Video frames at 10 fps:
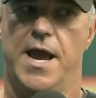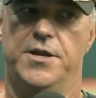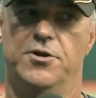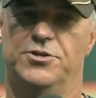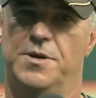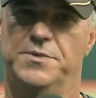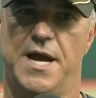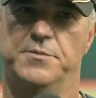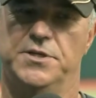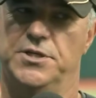And, you know,
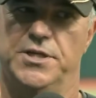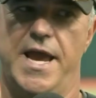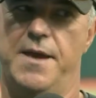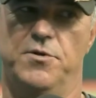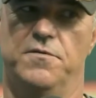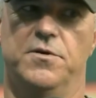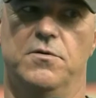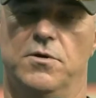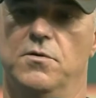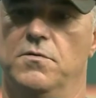sometimes in this game, you,
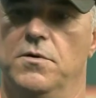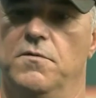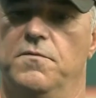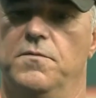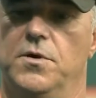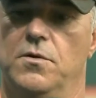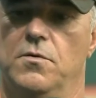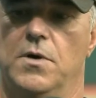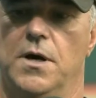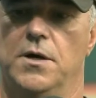you, you, you,
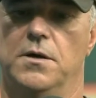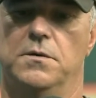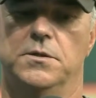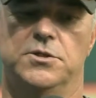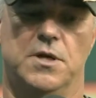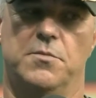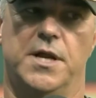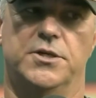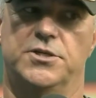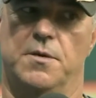you uh, stumble
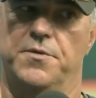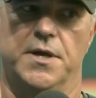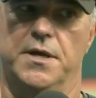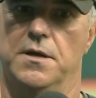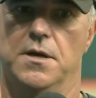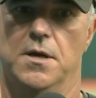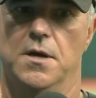onto something